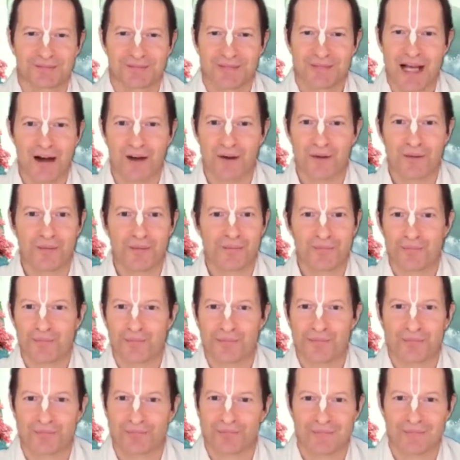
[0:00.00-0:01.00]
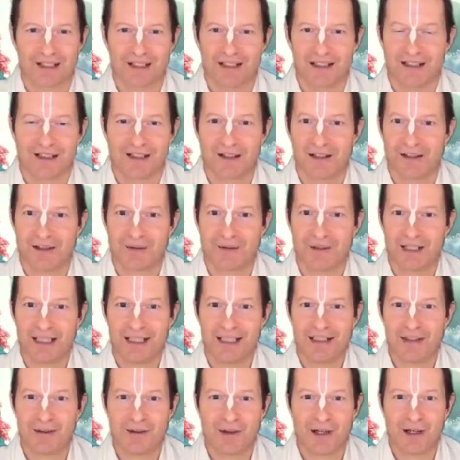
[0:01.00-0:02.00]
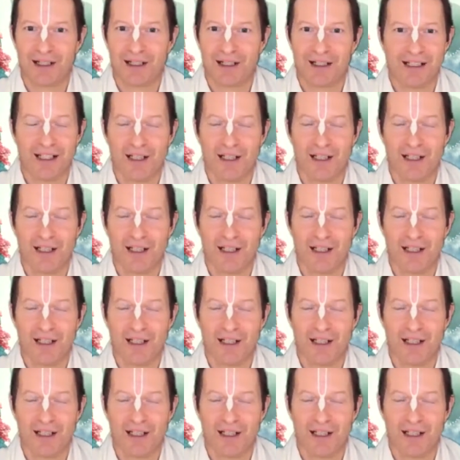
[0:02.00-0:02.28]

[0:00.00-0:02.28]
Now, Indra,